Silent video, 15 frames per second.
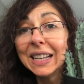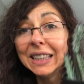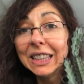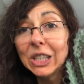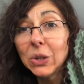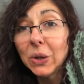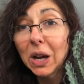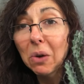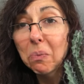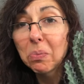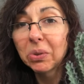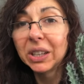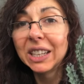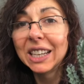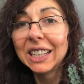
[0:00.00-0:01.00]
Look how
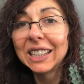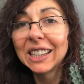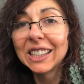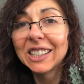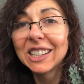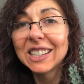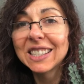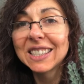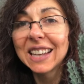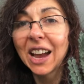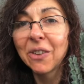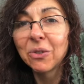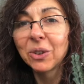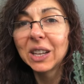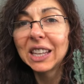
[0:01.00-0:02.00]
pretty it looks.
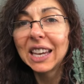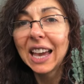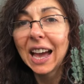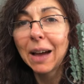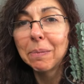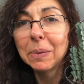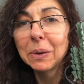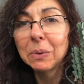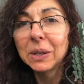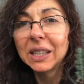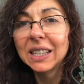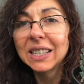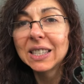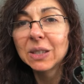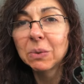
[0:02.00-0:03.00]
I'm really happy with
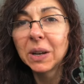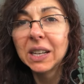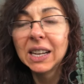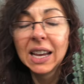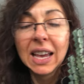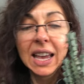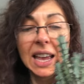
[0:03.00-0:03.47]
this one.